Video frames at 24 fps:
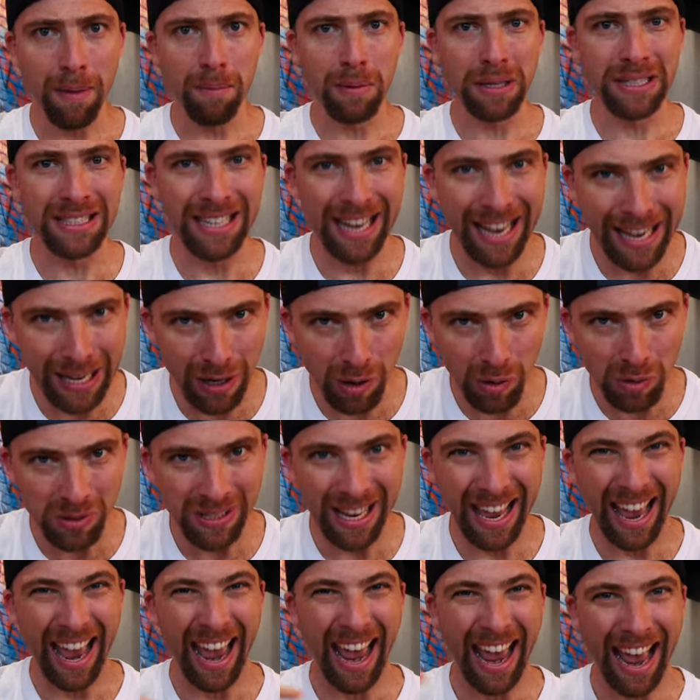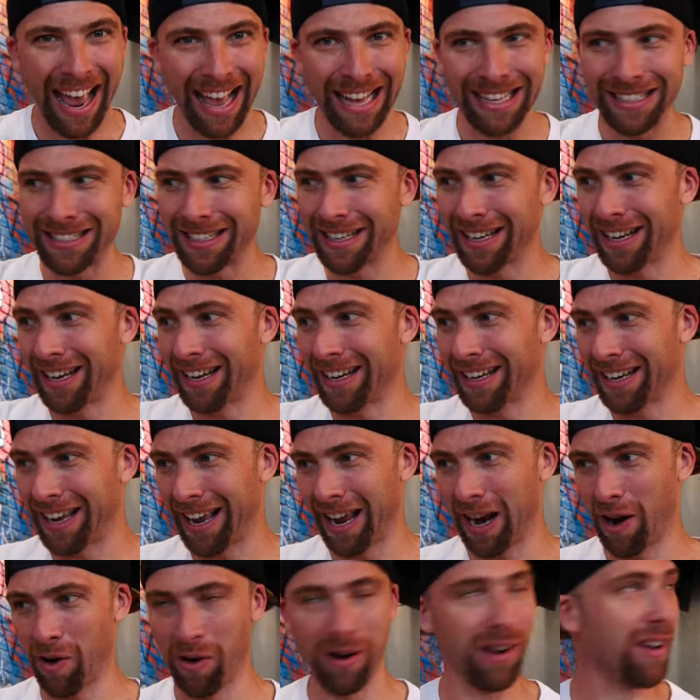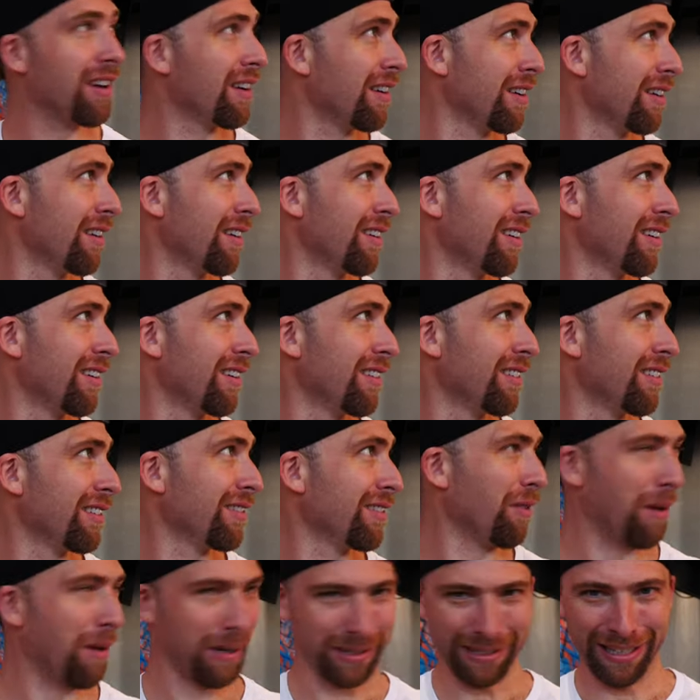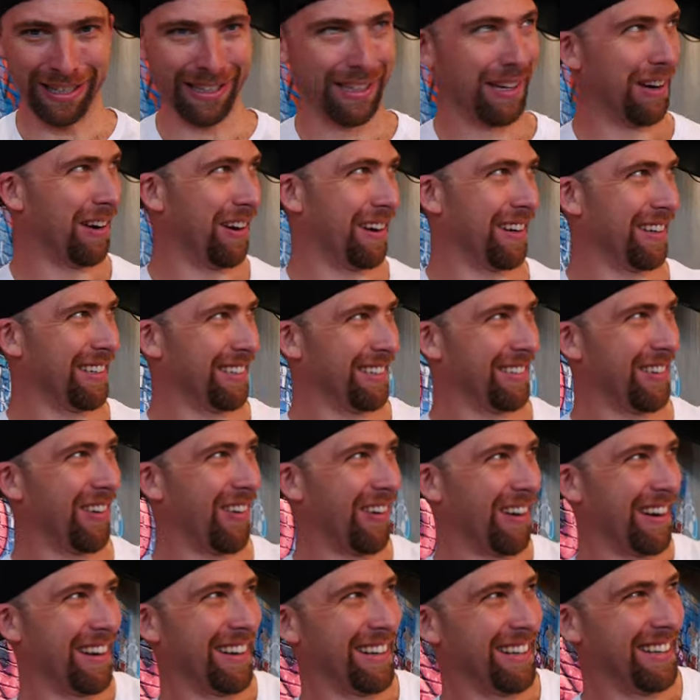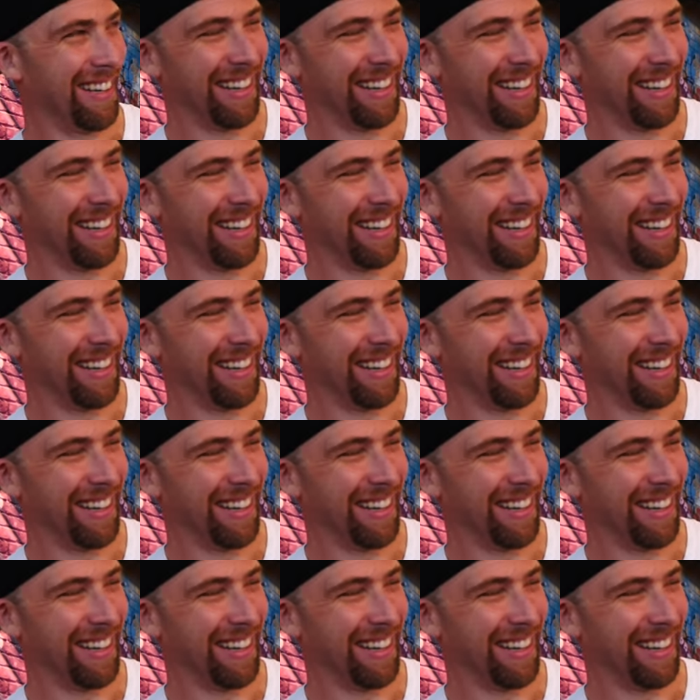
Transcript: potatoes, and carrot. When I say carrot? Corn.